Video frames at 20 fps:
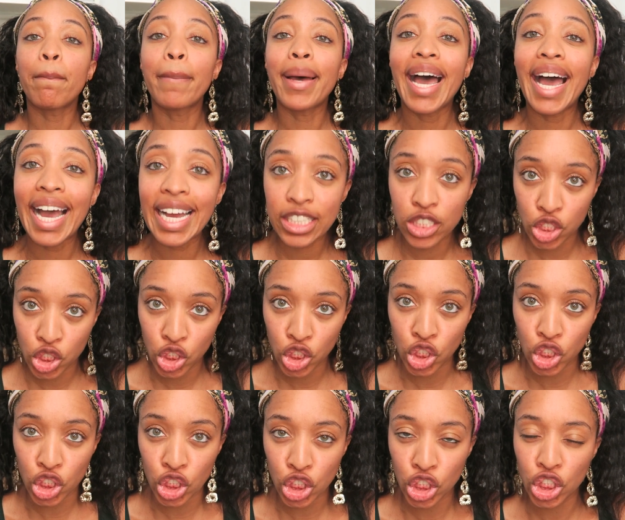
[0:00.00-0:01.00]

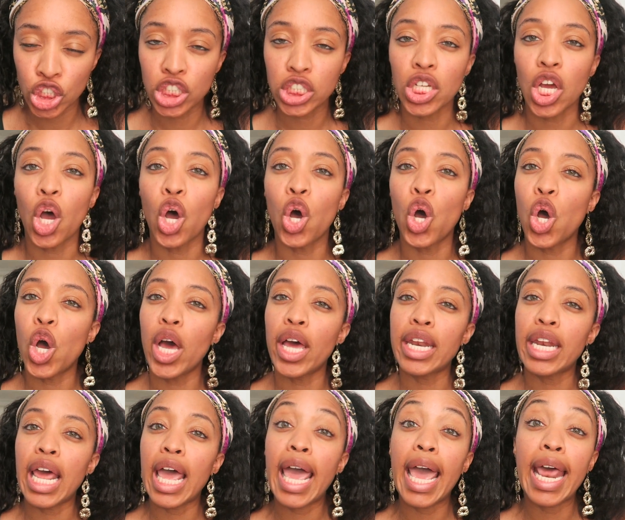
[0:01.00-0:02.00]
passengers
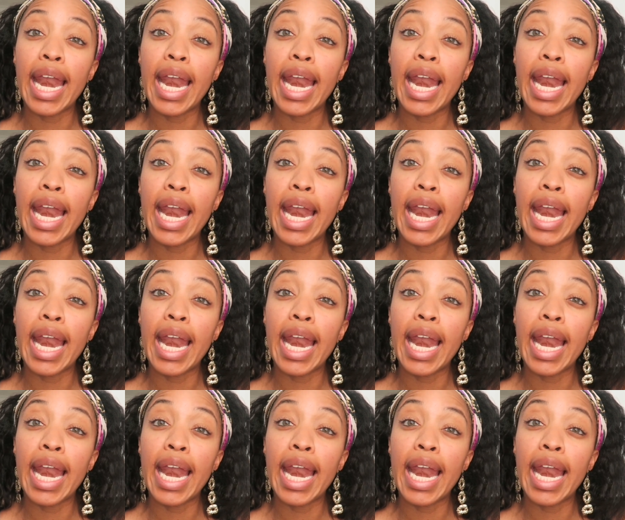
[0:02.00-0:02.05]
on